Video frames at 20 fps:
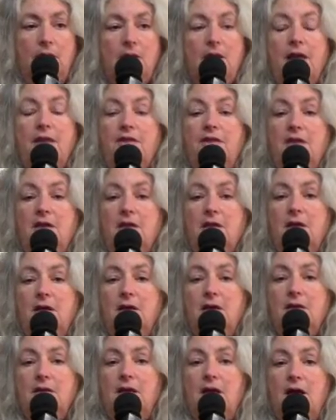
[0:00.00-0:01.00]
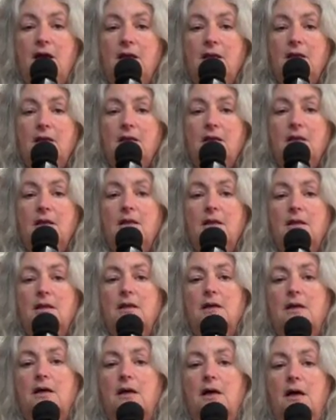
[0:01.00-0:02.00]
I think that
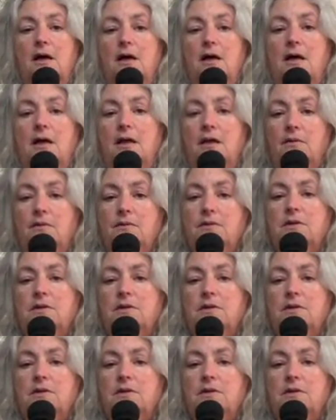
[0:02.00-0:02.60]
it